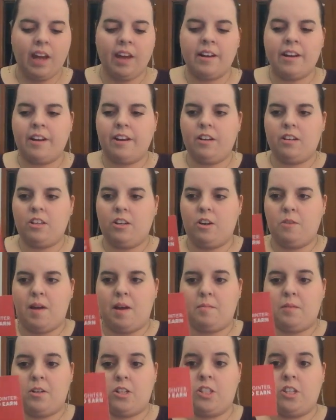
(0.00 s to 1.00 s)
and here a little
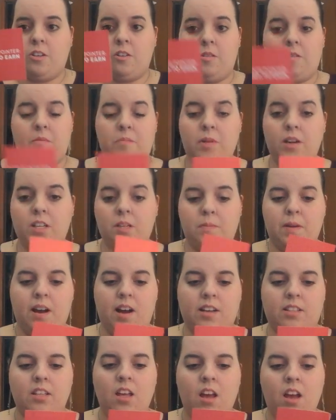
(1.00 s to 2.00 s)
reminder to
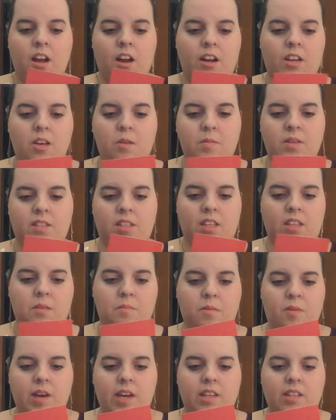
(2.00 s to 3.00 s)
Birchbox are you missing
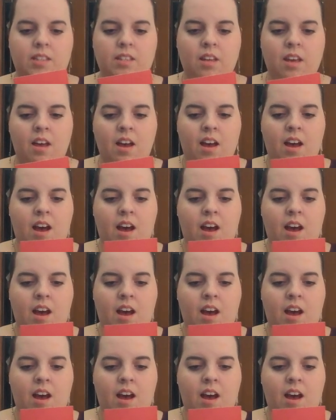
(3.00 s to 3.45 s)
the points?